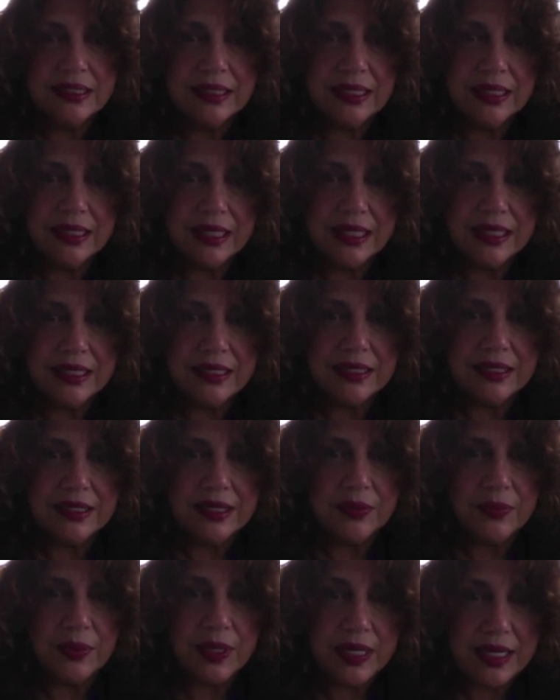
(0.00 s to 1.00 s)
And
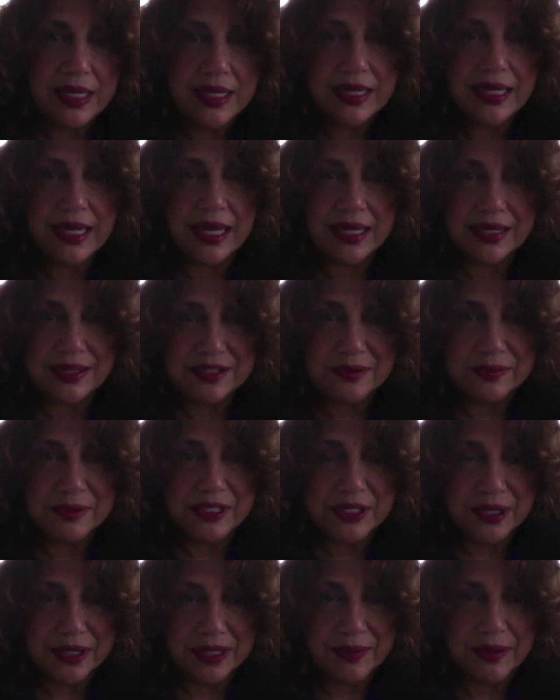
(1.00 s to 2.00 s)
we need, again, to be
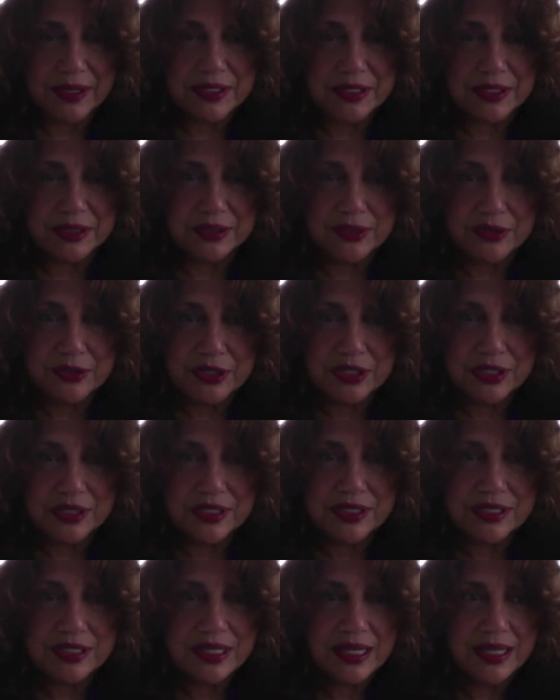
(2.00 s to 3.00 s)
talking about
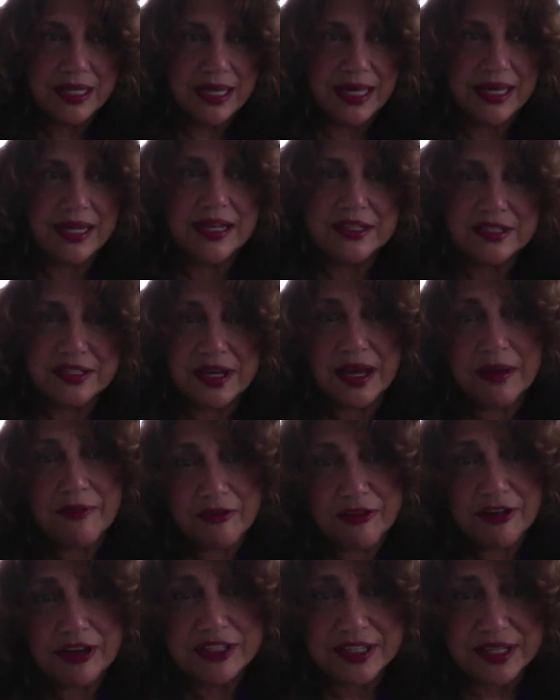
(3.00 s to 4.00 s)
solutions. And it's time
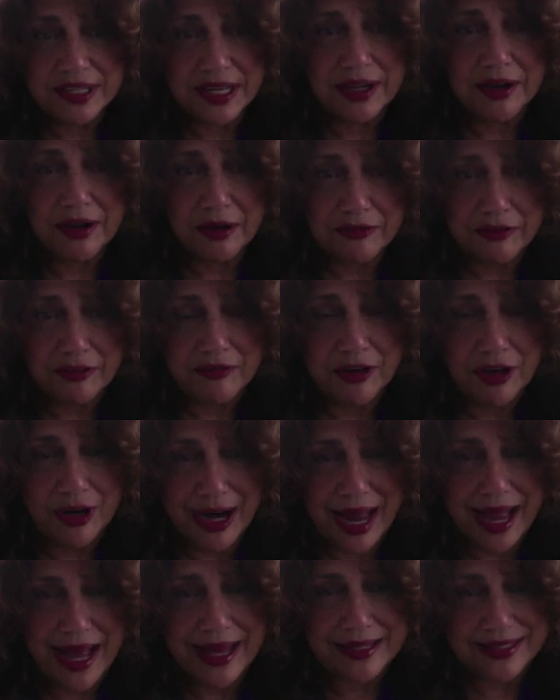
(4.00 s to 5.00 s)
for us to get off of our
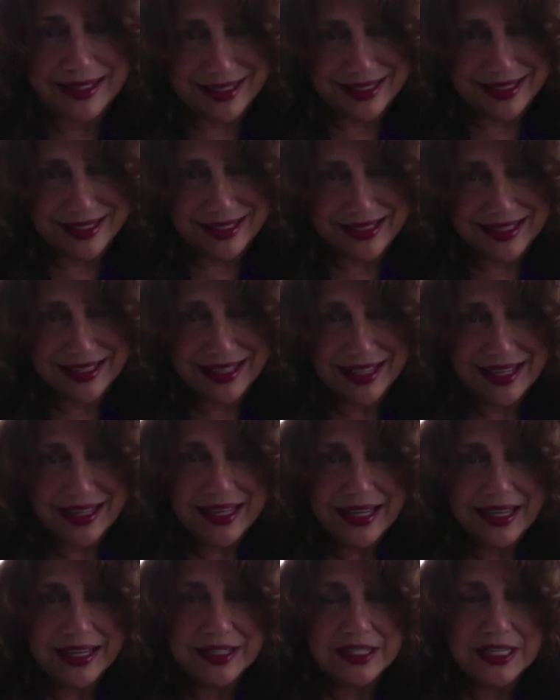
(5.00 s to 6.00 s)
asses
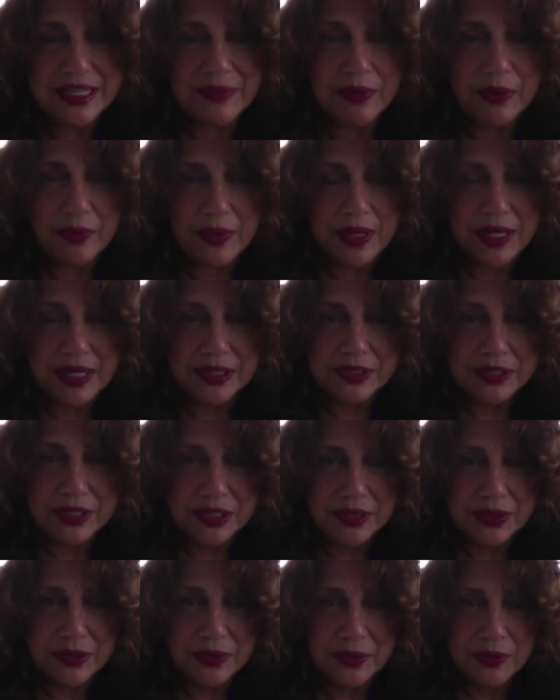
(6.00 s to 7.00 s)
and see what we can
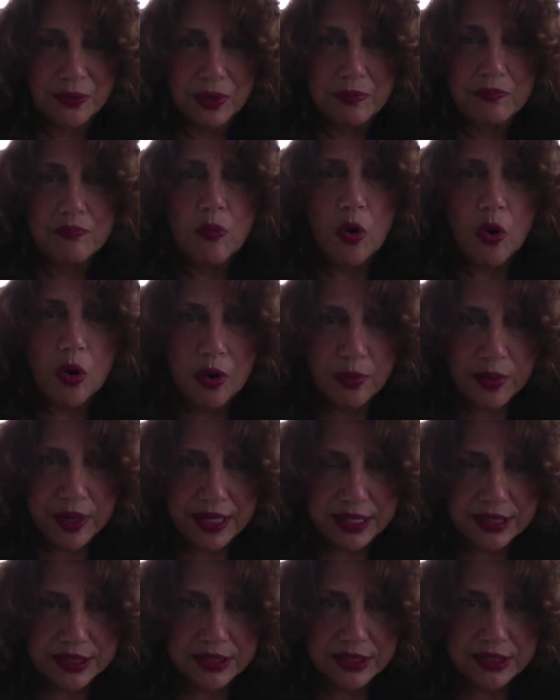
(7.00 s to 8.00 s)
do, what more we
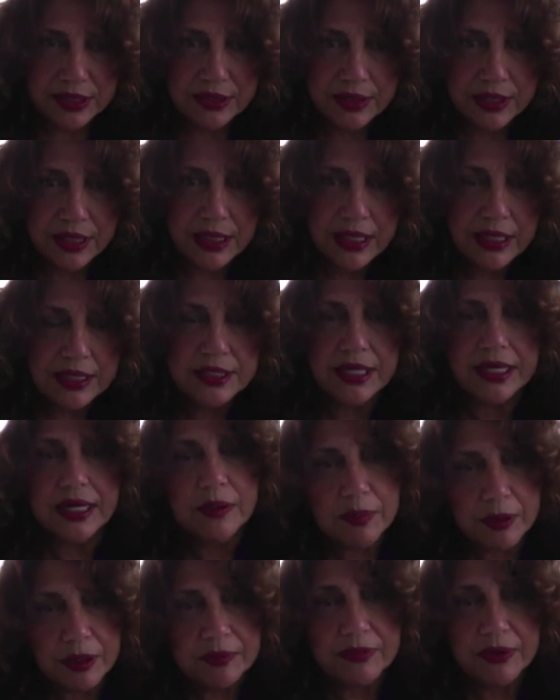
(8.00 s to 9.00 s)
can do to
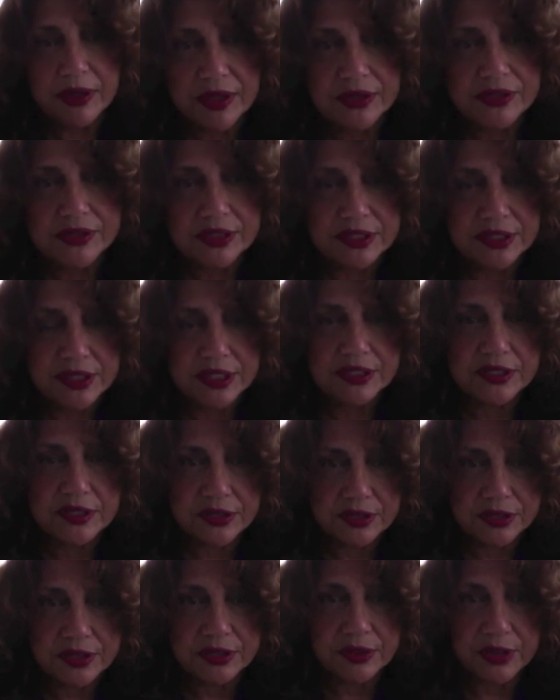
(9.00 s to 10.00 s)
help our brothers and
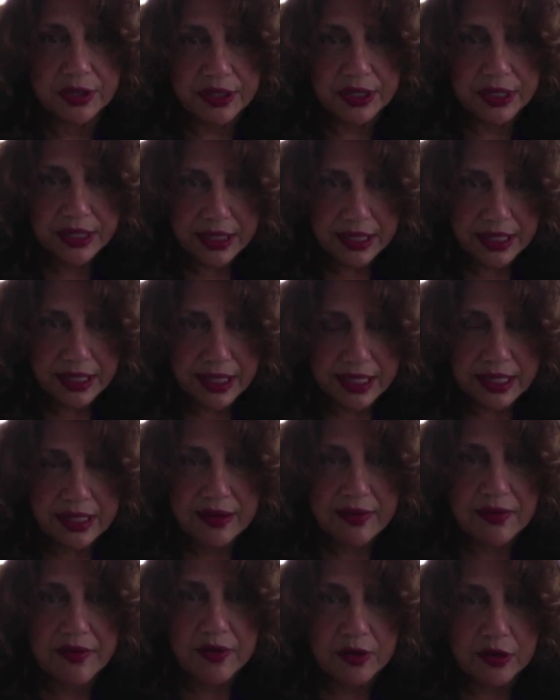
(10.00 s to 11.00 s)
sisters who are
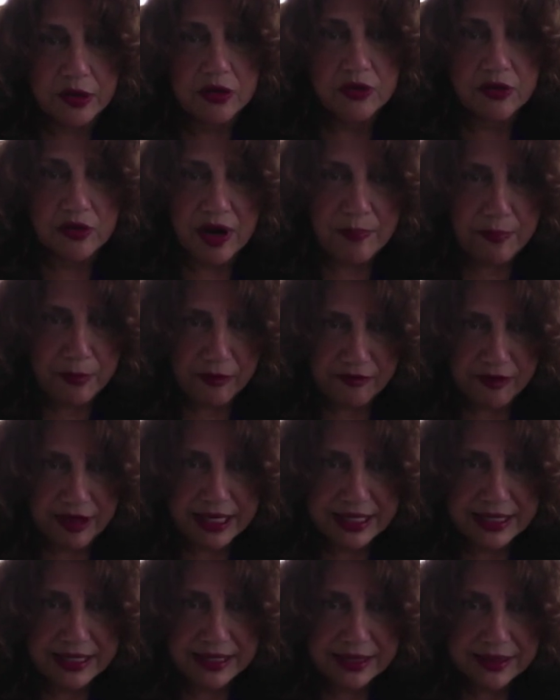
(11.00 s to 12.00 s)
in the grip of
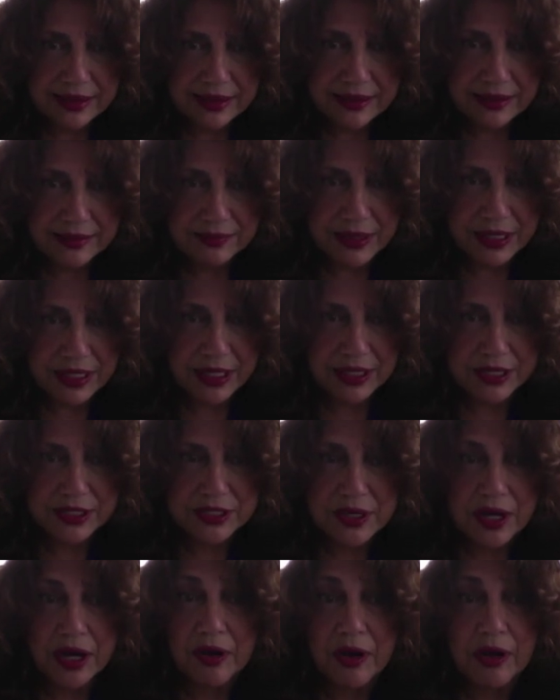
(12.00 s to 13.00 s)
it.
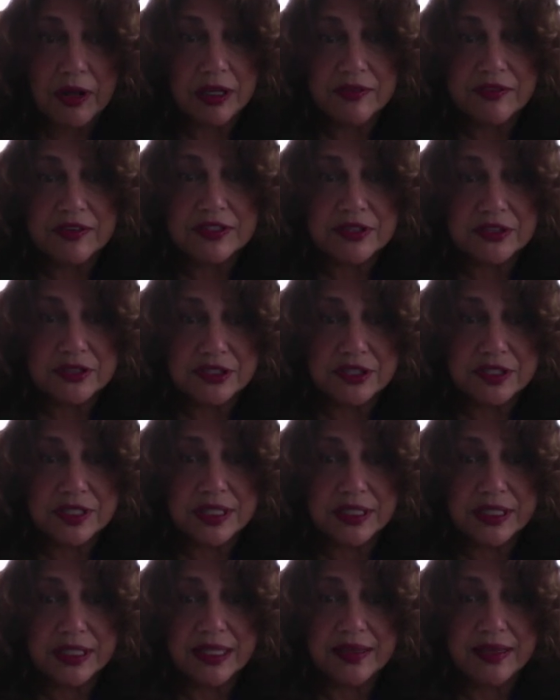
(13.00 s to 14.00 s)
Because not all of us are
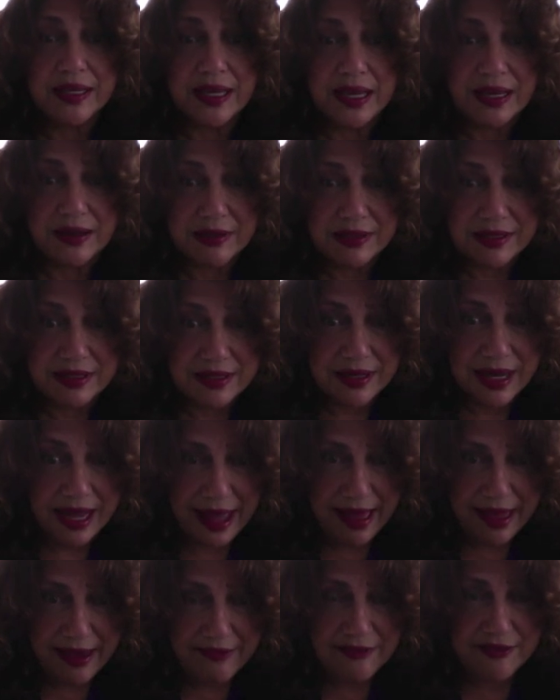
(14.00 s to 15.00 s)
still in the
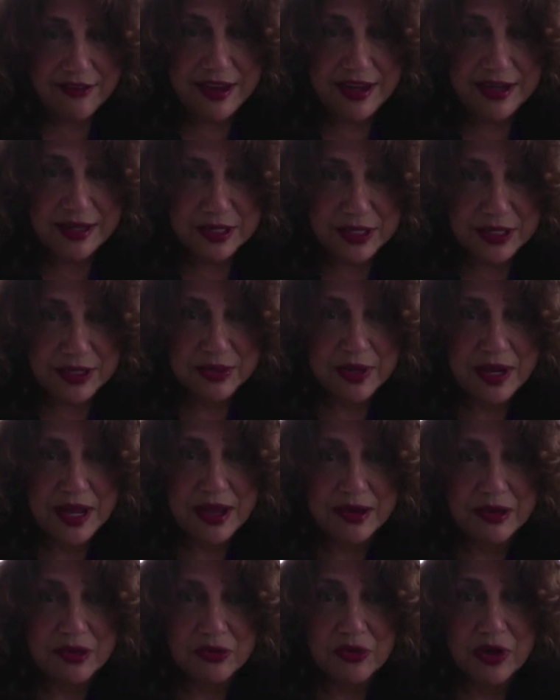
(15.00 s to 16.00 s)

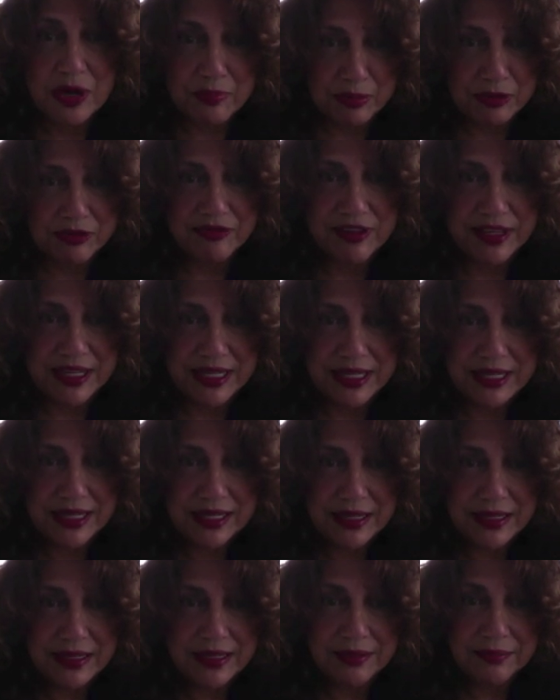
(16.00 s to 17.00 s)
heavy-duty grip of it.
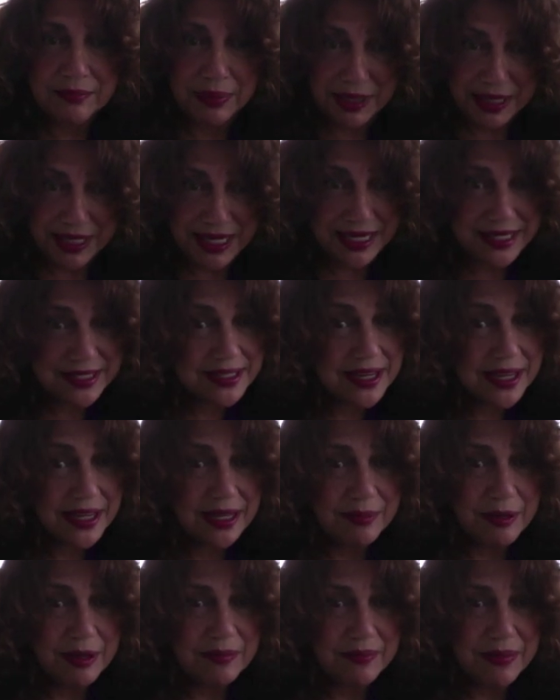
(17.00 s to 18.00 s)
But it's
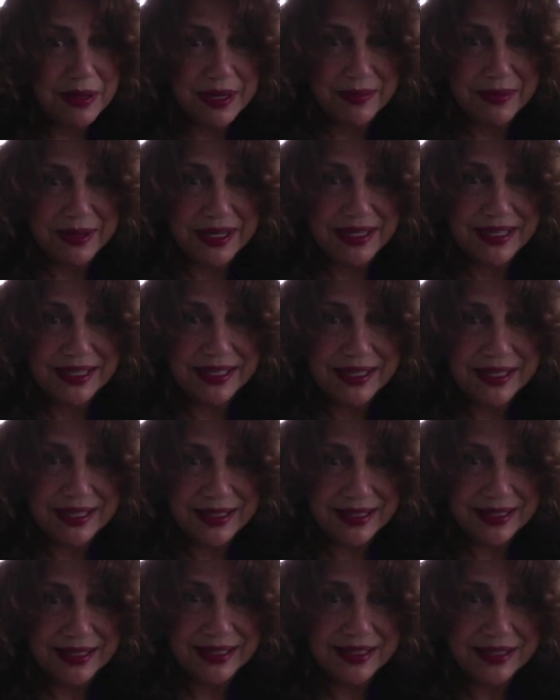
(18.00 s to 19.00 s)
coming, baby.
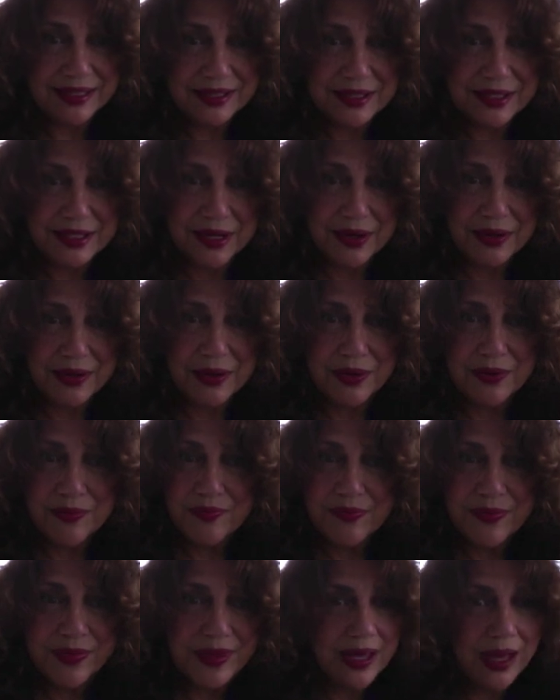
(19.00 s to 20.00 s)
So
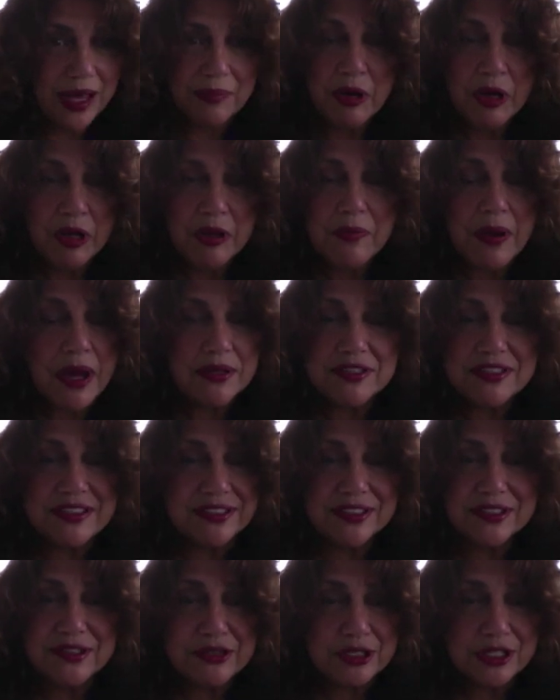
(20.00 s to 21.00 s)
I'm all about
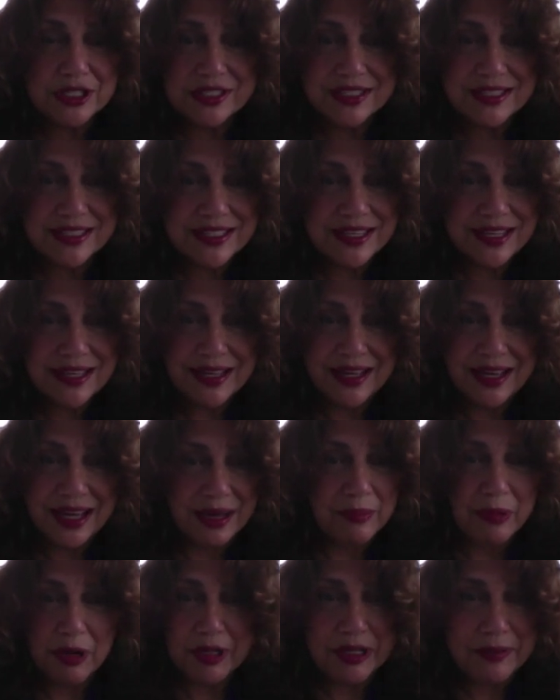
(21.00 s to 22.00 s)
solutions.
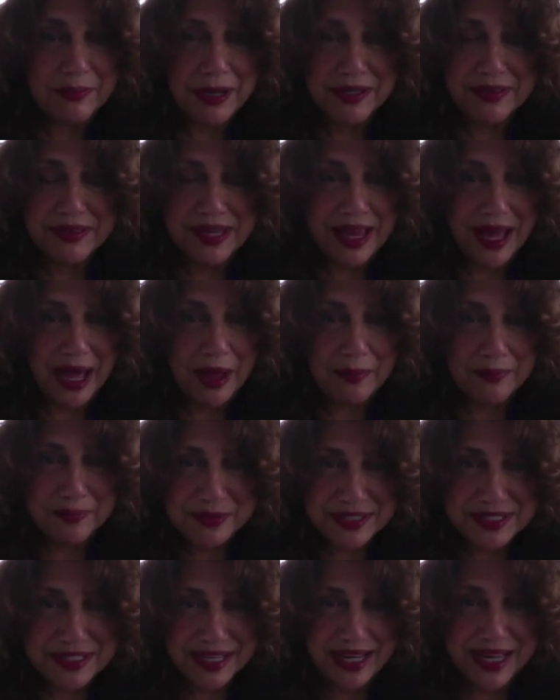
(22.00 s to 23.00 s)
I'm all about the
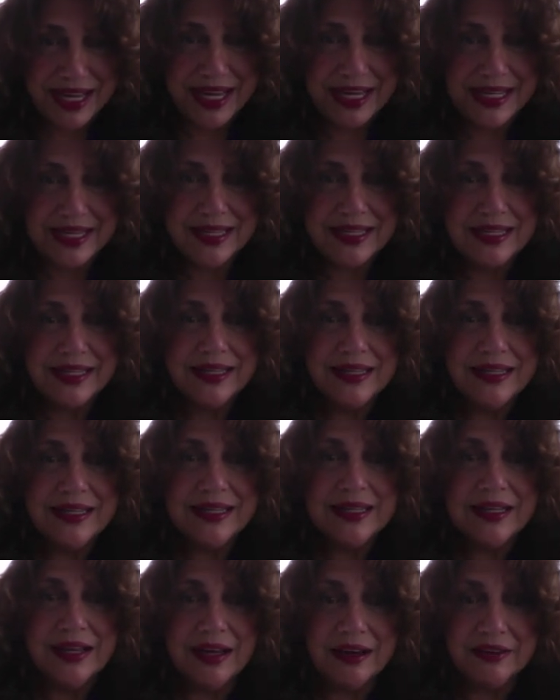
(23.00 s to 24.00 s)
upside
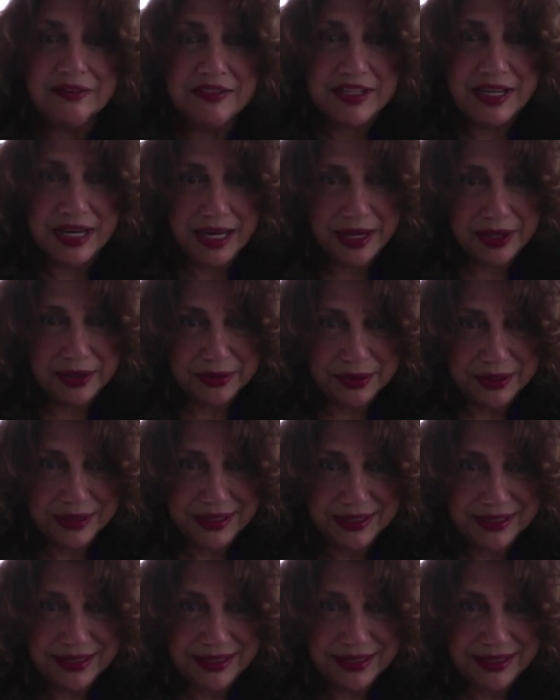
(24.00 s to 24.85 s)
of down.